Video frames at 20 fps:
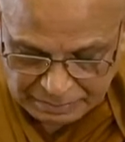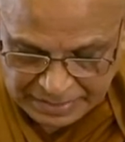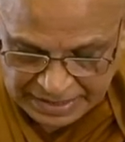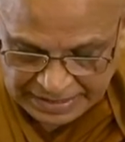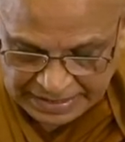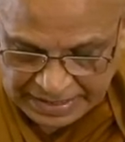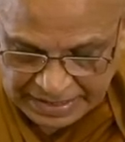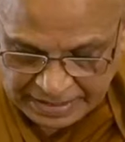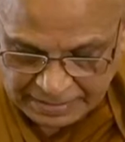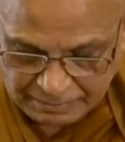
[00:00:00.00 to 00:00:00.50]

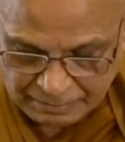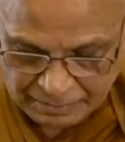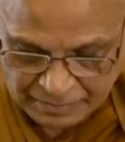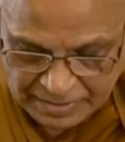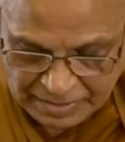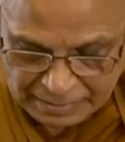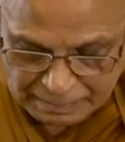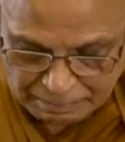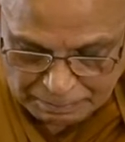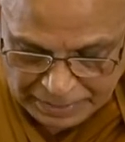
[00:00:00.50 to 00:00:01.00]
became
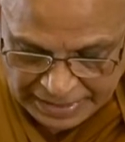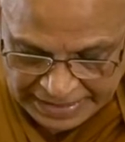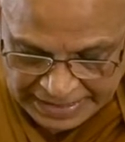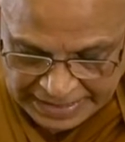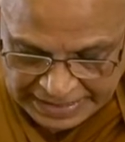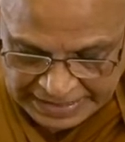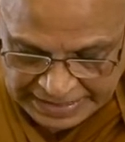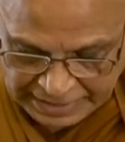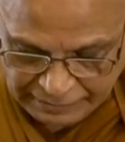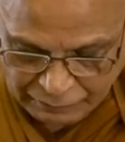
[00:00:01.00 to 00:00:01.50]

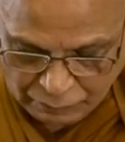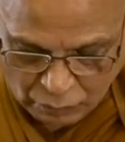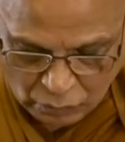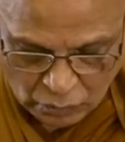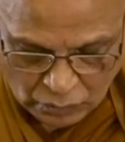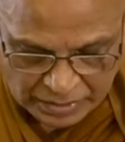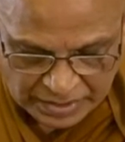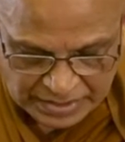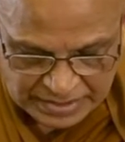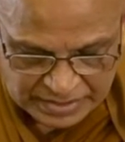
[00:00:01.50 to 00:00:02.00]
completely
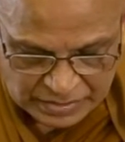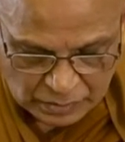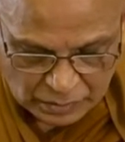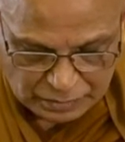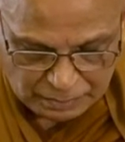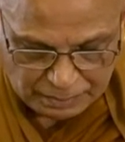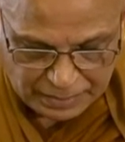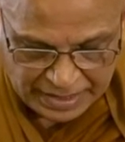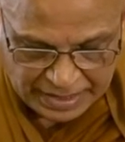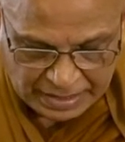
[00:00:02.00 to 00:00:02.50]
focused
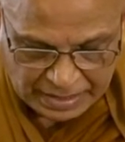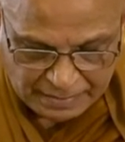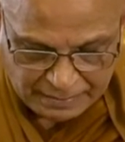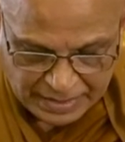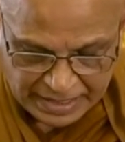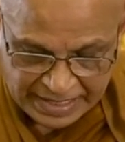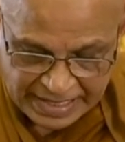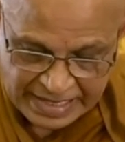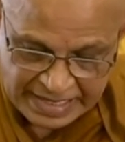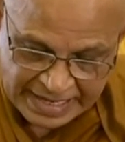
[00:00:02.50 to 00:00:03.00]
on
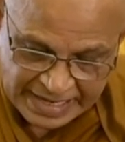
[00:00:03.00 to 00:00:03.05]
becoming an